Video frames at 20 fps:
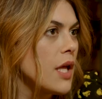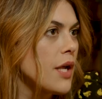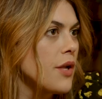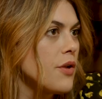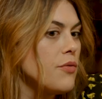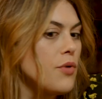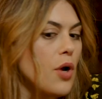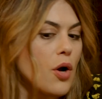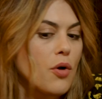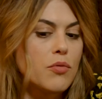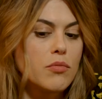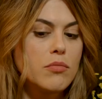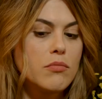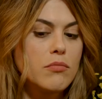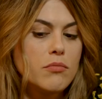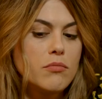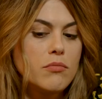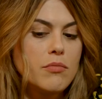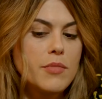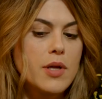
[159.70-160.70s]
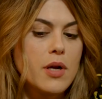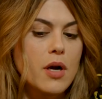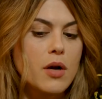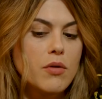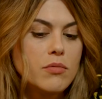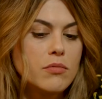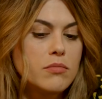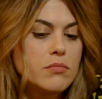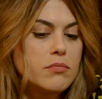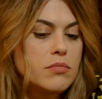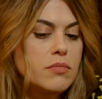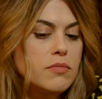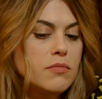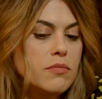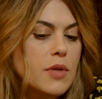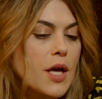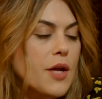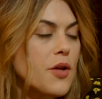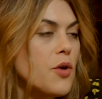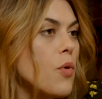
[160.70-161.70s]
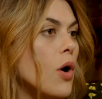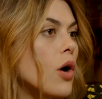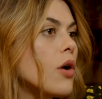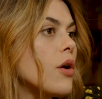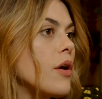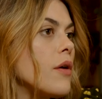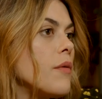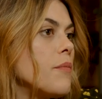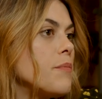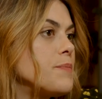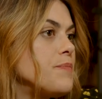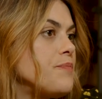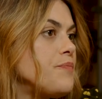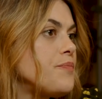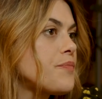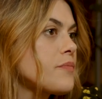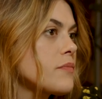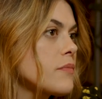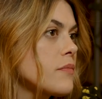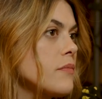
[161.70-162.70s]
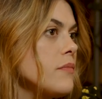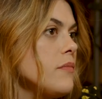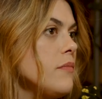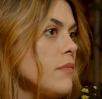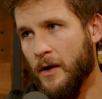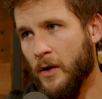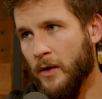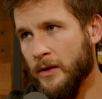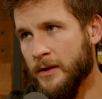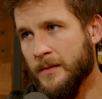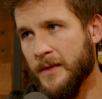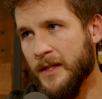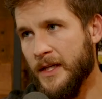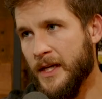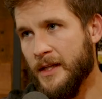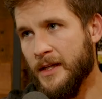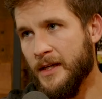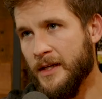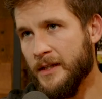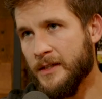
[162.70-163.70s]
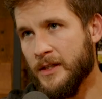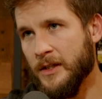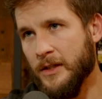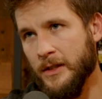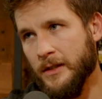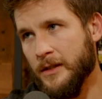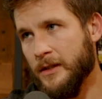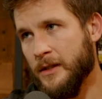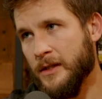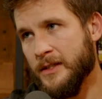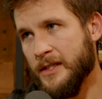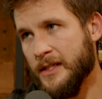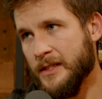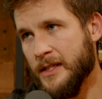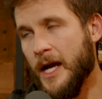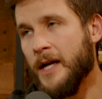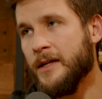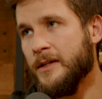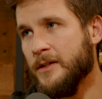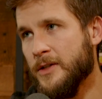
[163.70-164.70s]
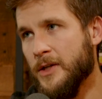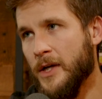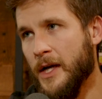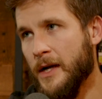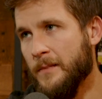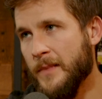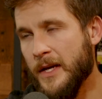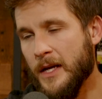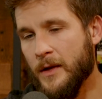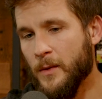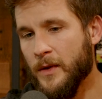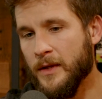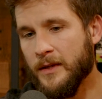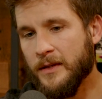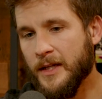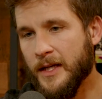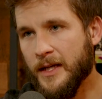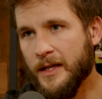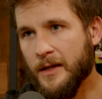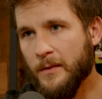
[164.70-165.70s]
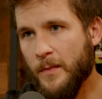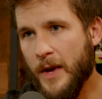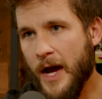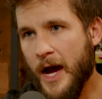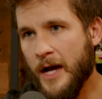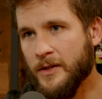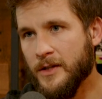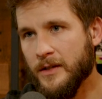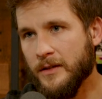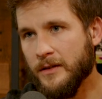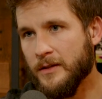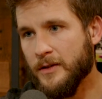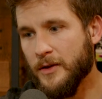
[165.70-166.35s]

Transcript: that you don't, you know, that you aren't. Right. Ultimately, I think it's good because as actors, you got to meet it with like compassion,